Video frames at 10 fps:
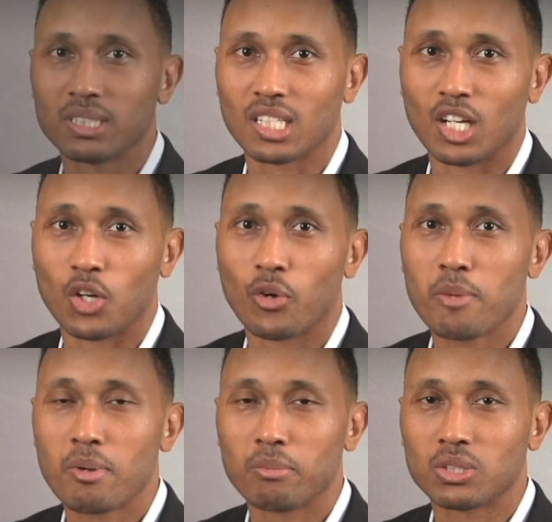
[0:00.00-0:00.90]
is an
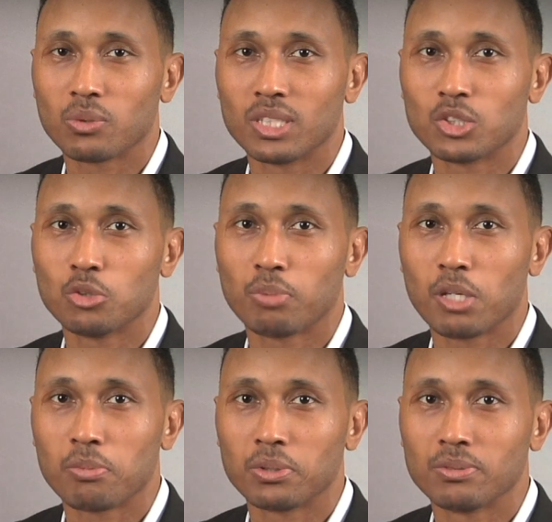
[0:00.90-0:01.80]
agreement between two
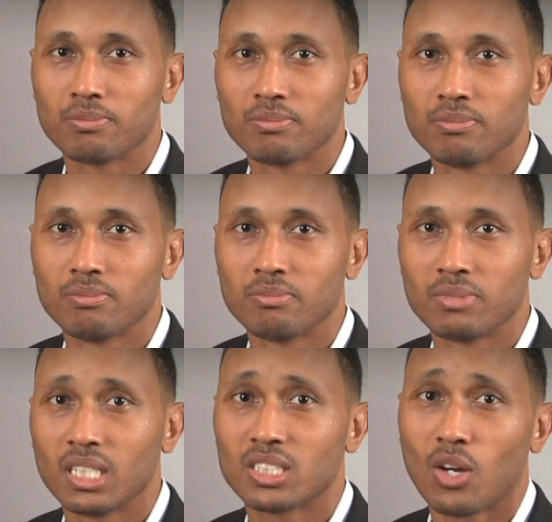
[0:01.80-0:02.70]
people,
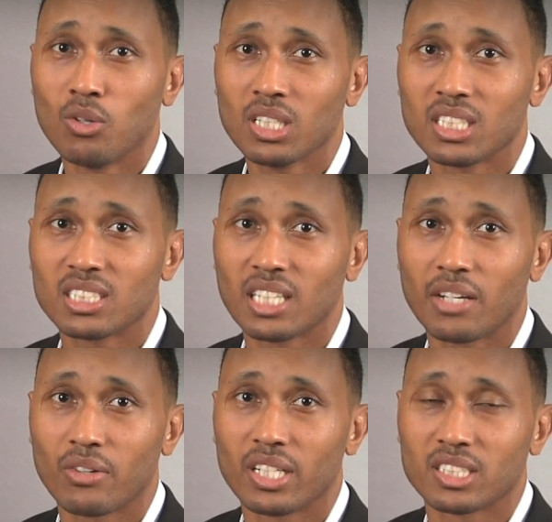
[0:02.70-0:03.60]
it's only as
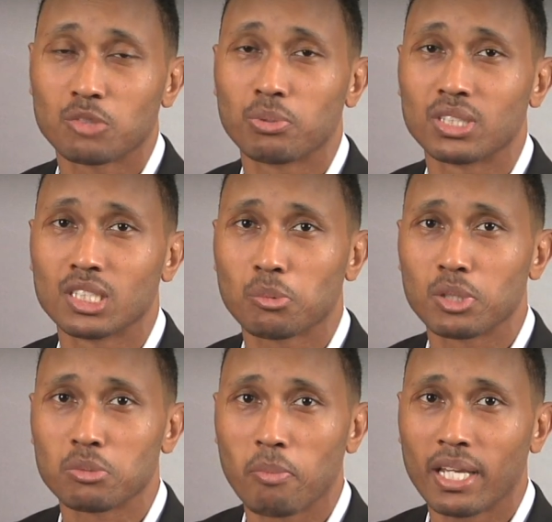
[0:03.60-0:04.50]
sacred as its
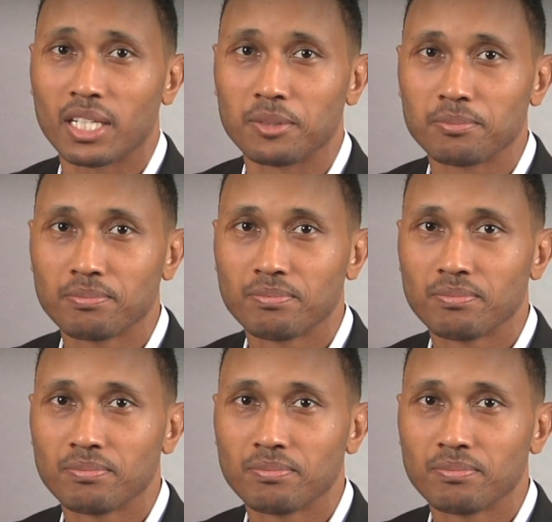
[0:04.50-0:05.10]
participants make it.